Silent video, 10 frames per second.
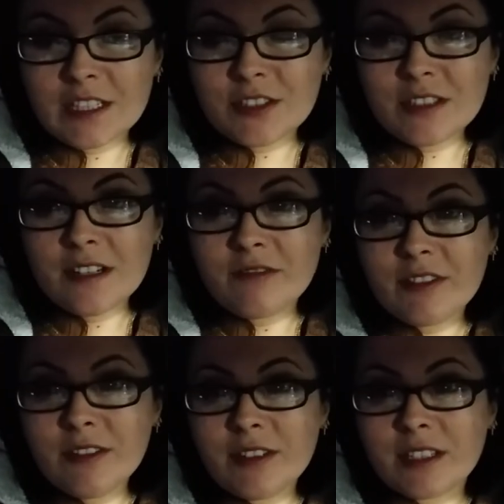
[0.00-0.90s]
just not
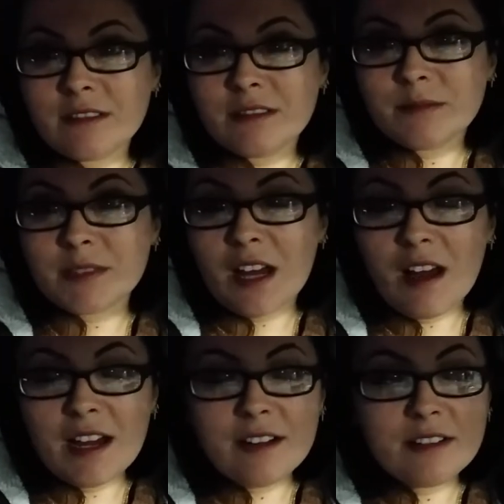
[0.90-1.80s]
feeling it. I'm
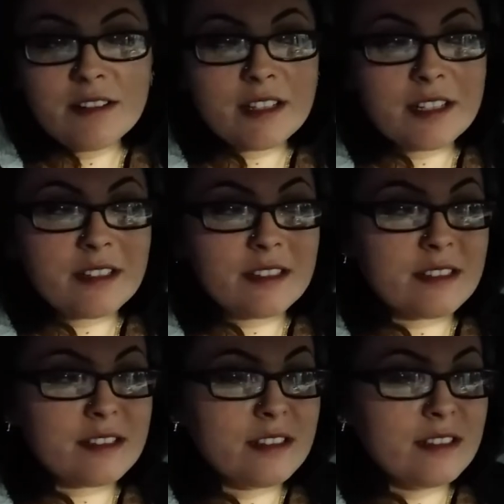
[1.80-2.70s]
tired
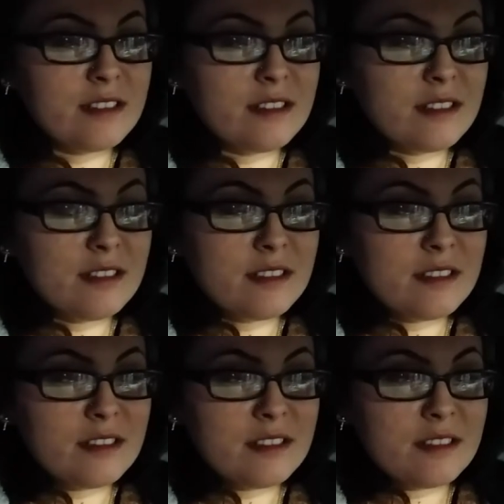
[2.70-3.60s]
and
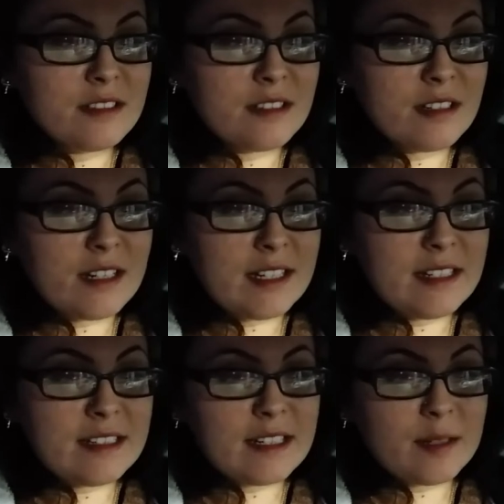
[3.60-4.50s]
I
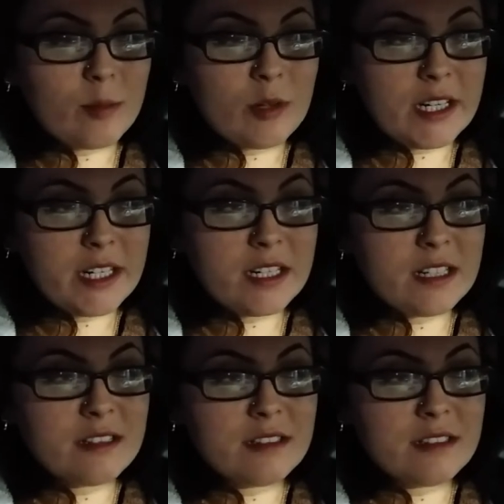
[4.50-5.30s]
need to take a break.